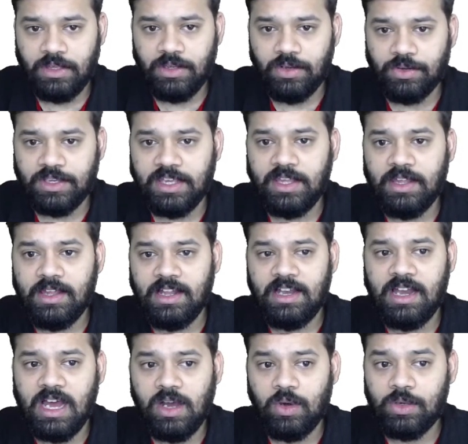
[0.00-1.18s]
okay,
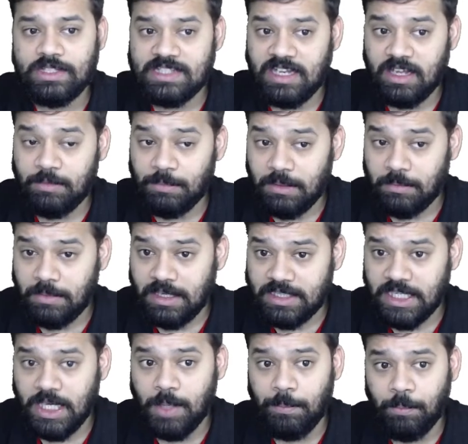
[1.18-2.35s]
Lahore Islamabad
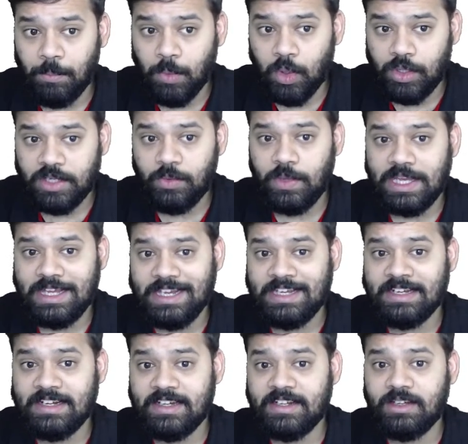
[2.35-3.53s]
motorway in
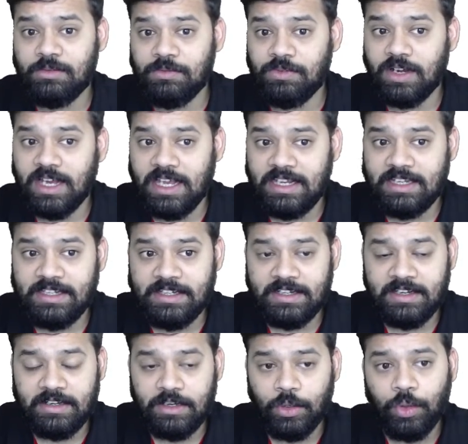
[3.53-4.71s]
return for a highly
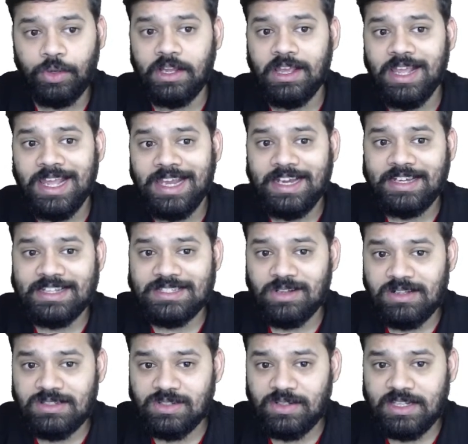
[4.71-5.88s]
needed loan. It has
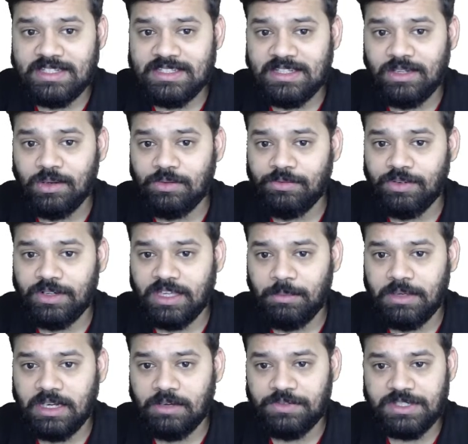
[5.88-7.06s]
also raised the loan for
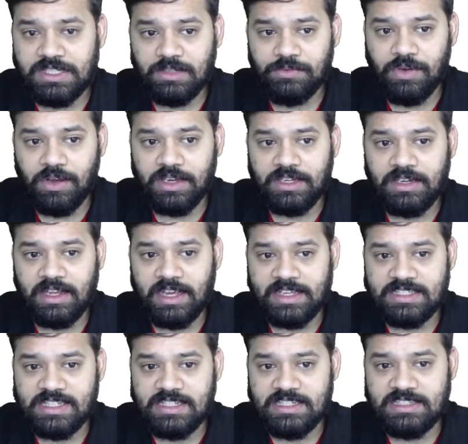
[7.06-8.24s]
keeping official foreign
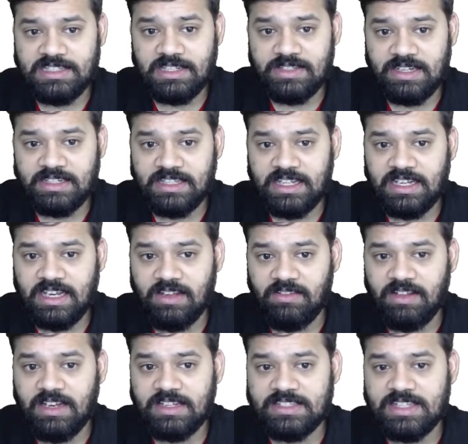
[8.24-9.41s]
exchange reserves at their
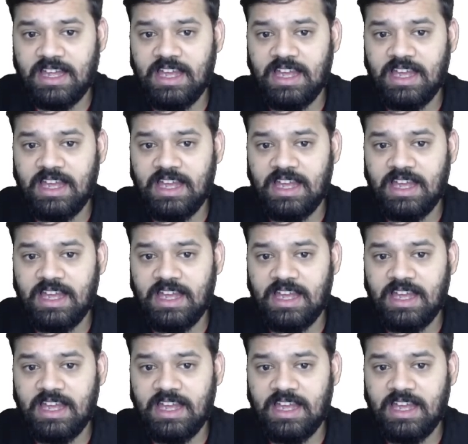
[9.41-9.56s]
levels